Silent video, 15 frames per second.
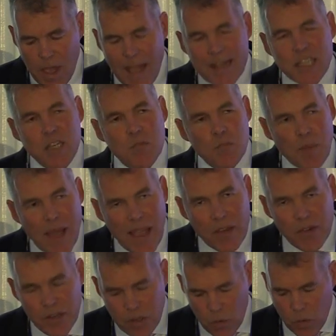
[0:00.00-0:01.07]
And
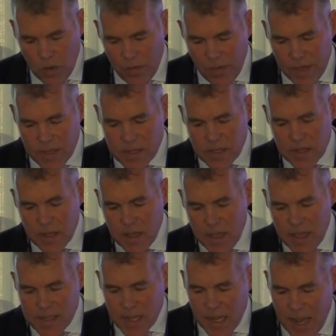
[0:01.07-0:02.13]
compounding all of this is a